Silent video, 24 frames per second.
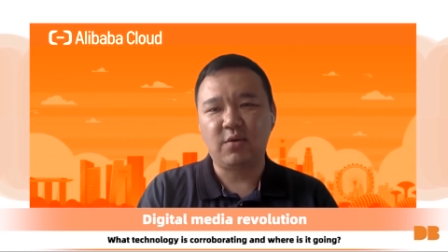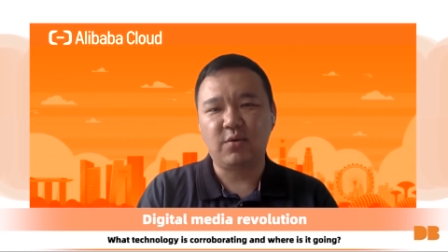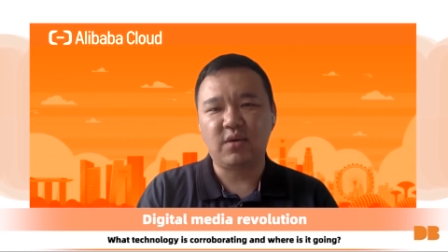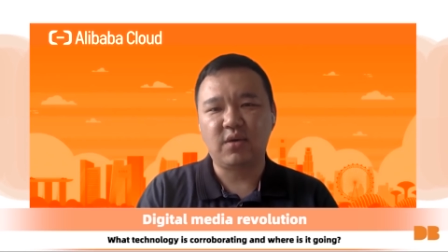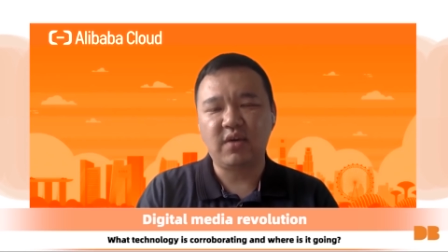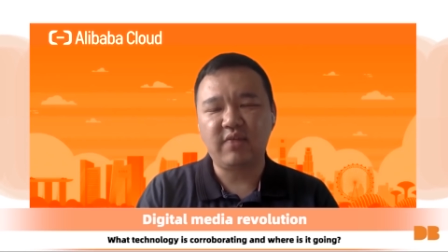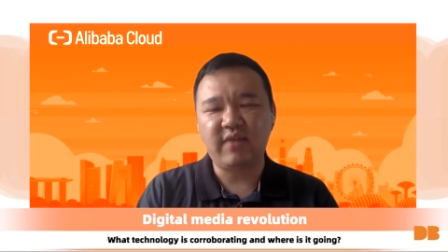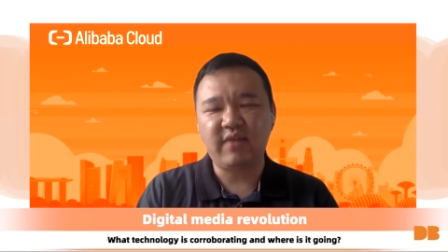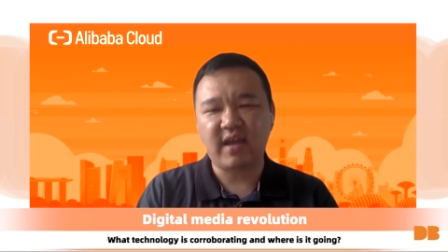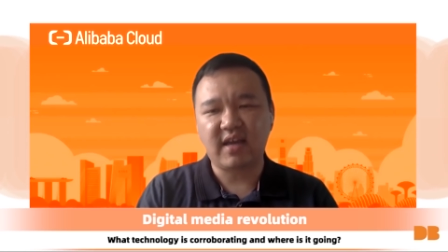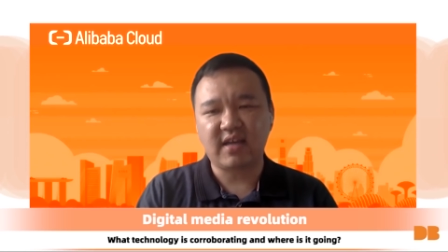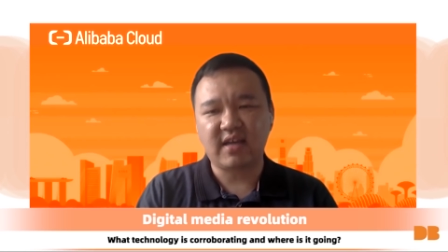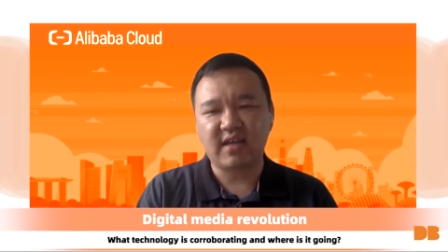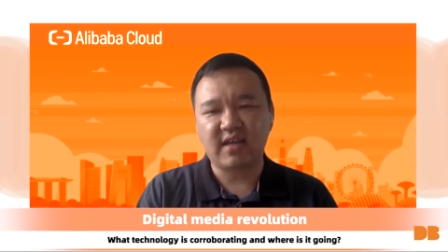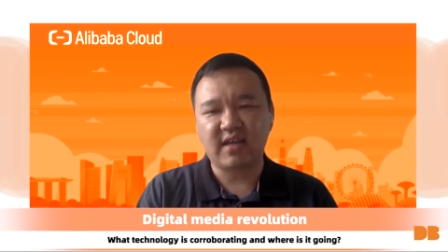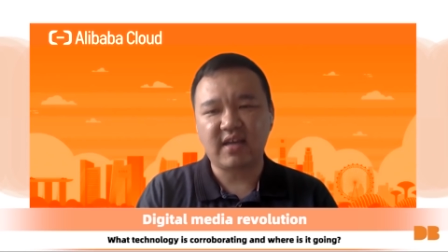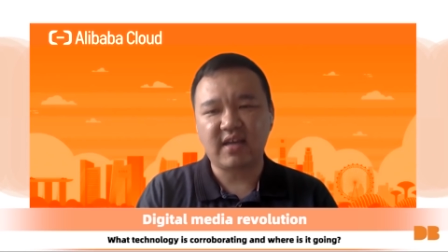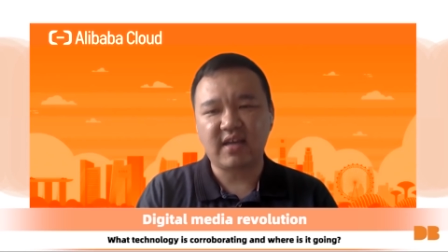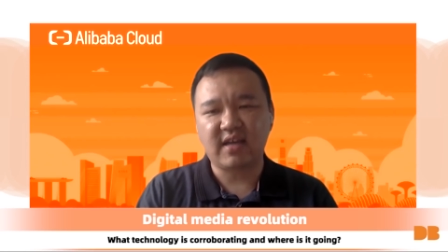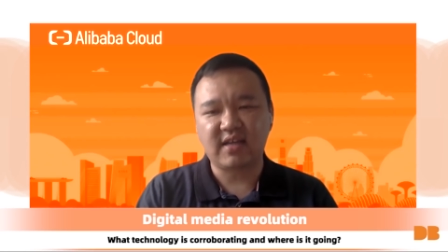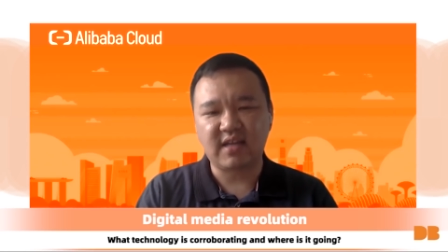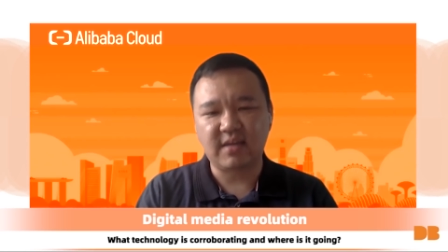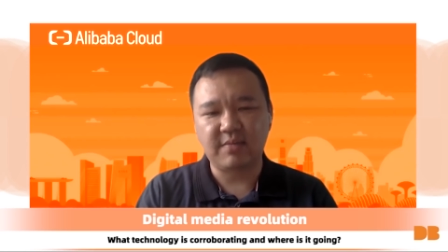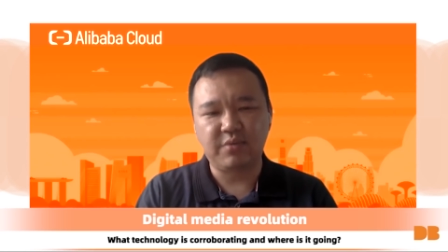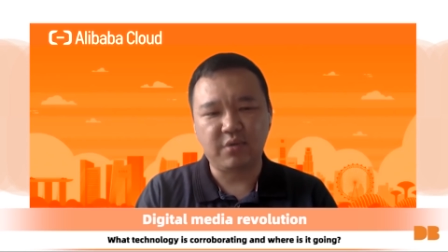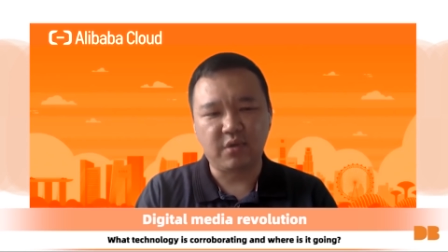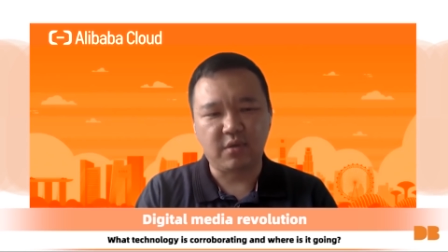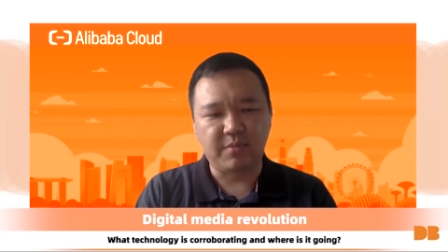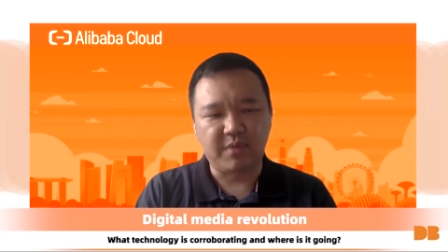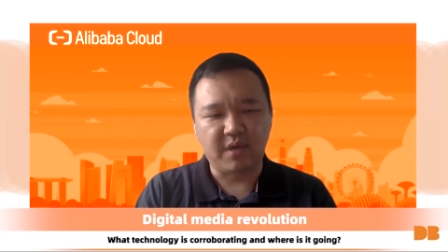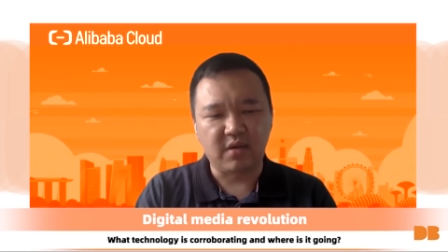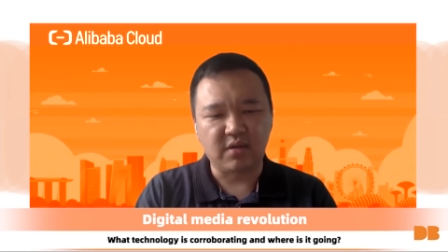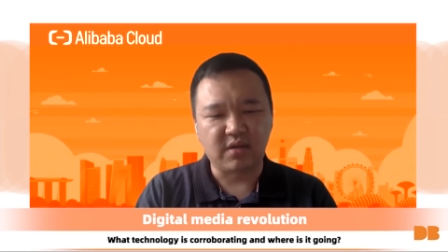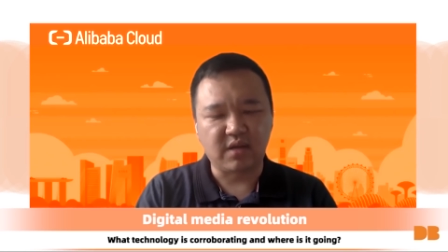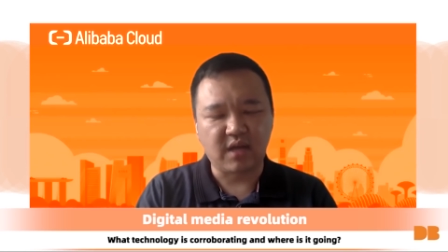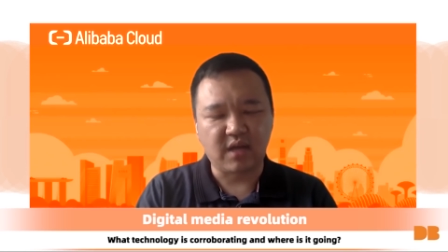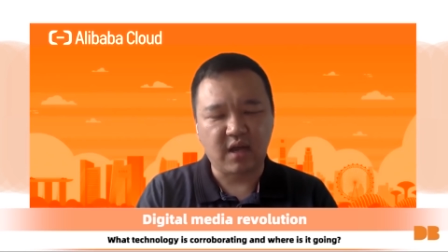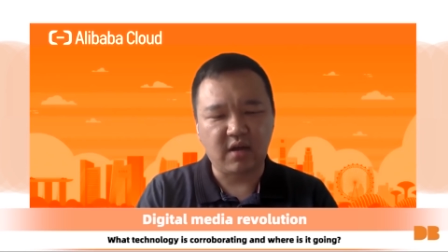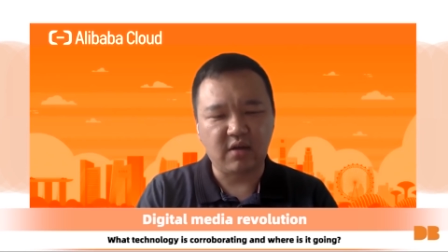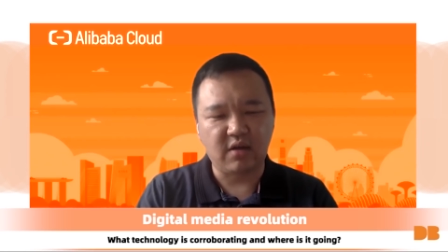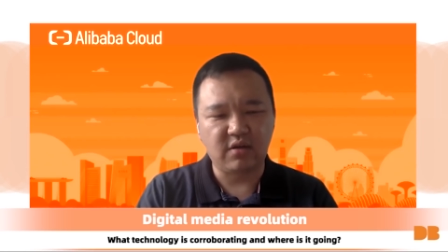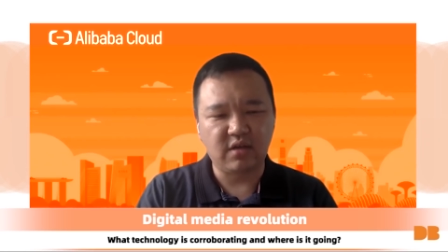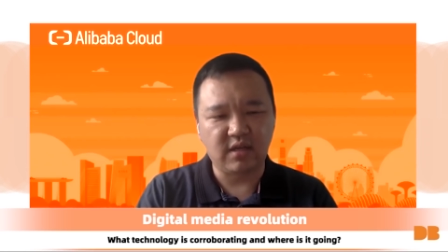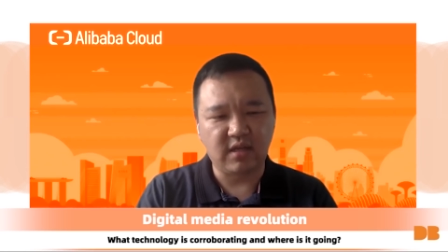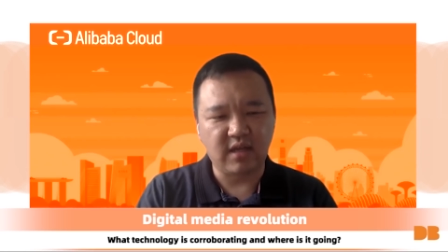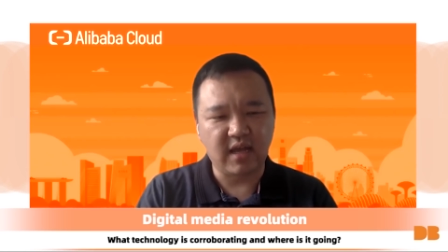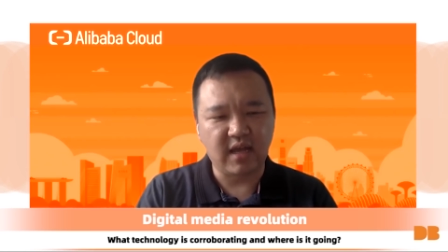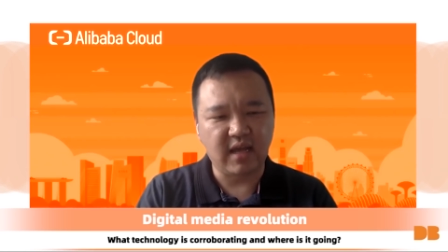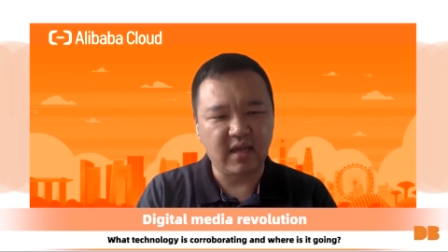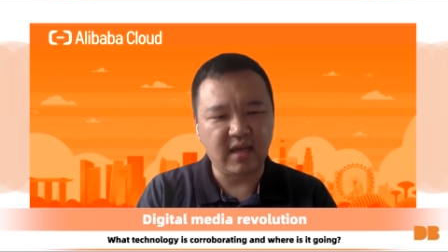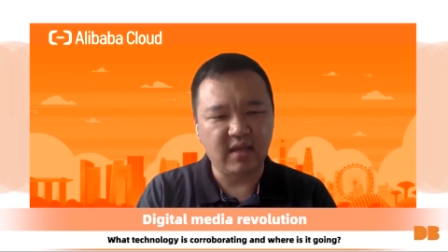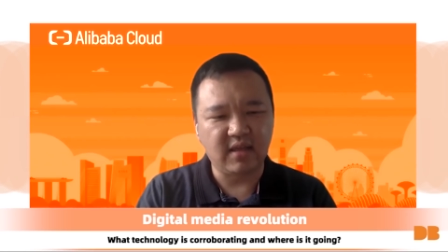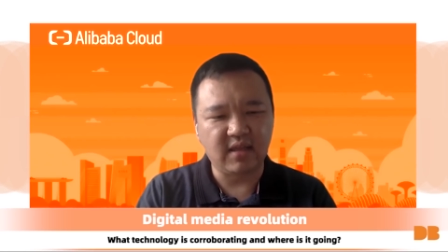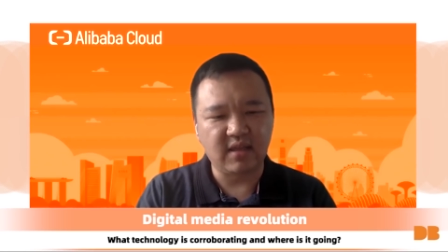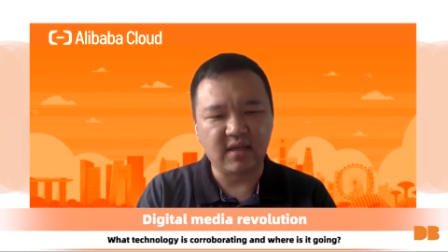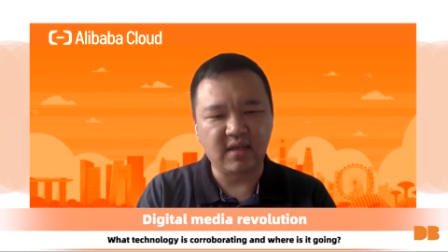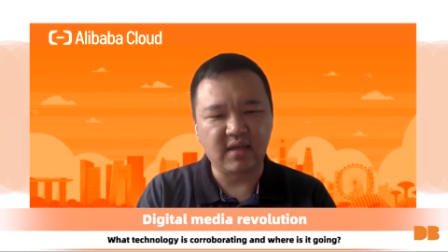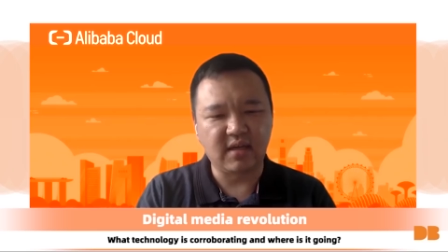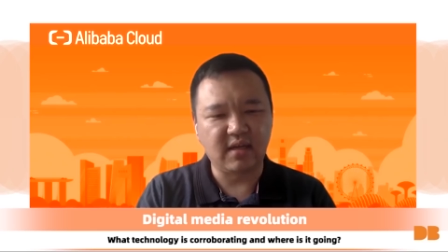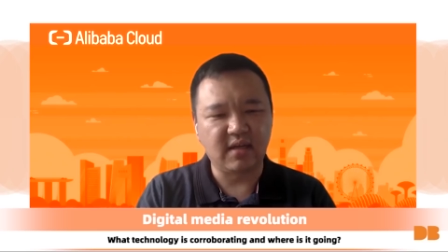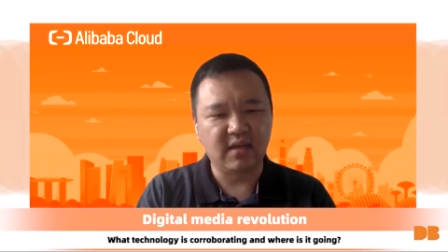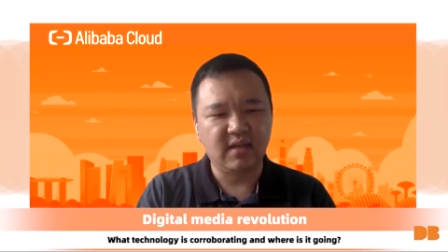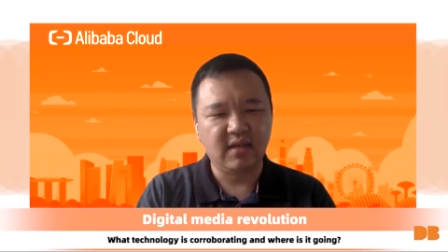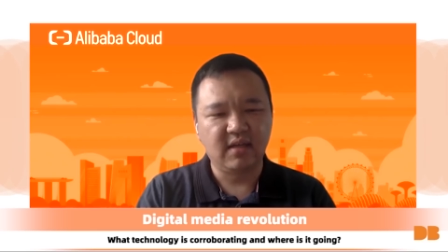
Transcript: I will give an example about how today the,